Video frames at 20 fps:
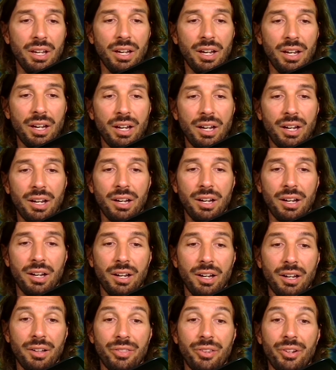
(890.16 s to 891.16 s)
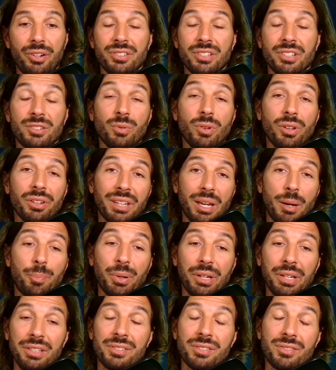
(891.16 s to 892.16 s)
Uh, there's as well
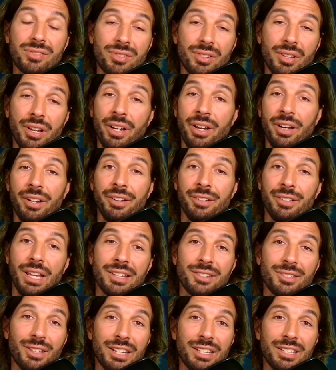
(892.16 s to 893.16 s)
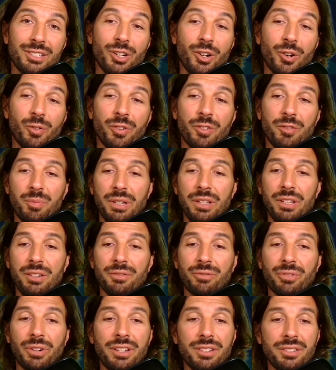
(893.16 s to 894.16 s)
Caprice. Uh, as you guys know, we've been
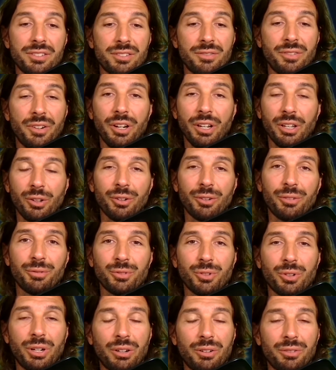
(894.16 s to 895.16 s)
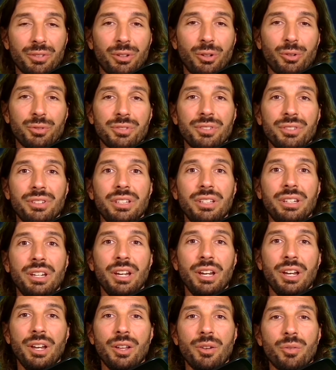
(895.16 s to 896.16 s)
friends very closely
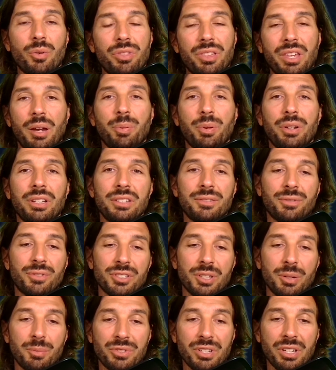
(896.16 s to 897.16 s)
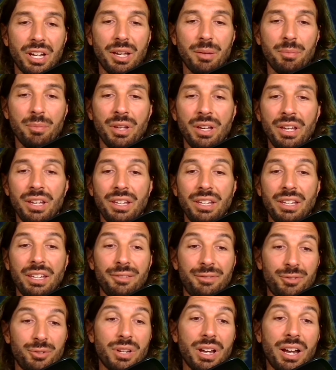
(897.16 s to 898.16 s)
with Caprice for some time.
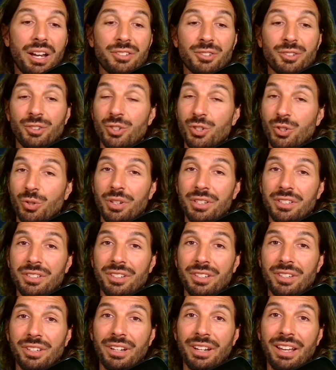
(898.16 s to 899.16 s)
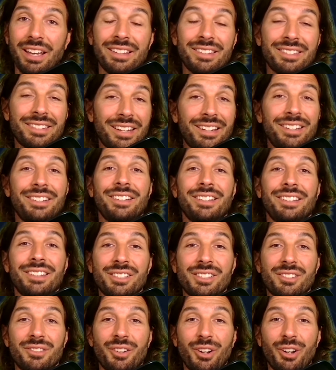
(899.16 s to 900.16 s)
If you guys are interested in attending
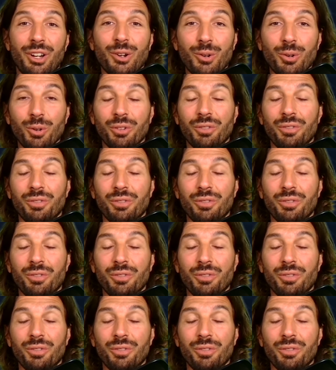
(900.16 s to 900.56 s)
this very cool